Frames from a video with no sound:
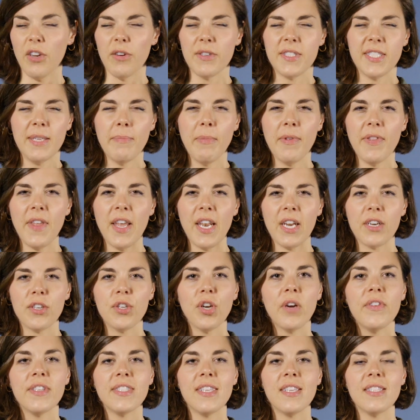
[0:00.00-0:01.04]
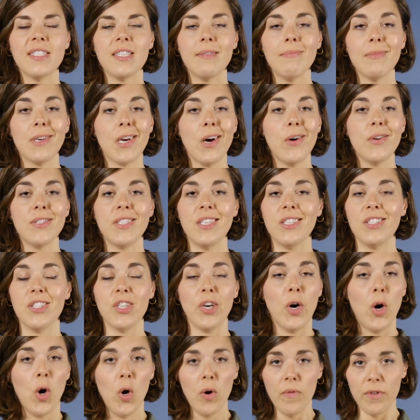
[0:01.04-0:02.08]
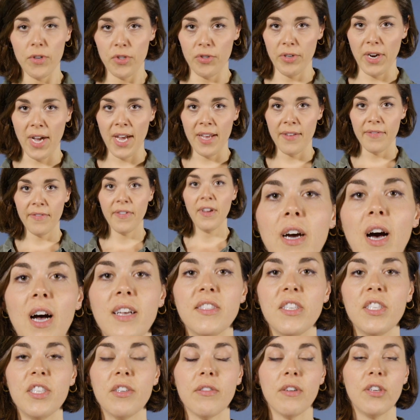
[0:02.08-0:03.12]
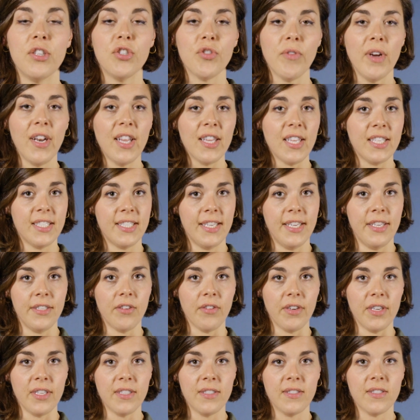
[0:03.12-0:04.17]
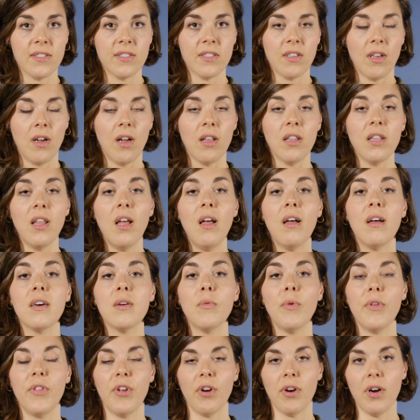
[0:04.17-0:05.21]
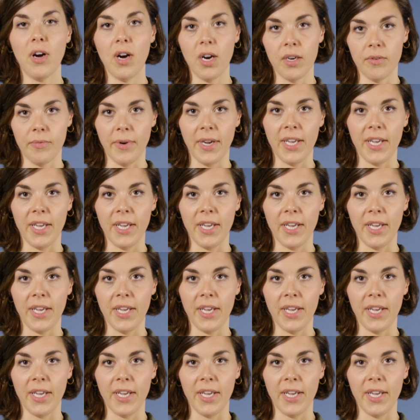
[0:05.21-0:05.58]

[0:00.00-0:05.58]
your sympathetic nervous system goes into overdrive, causing your adrenaline to increase, along with your heart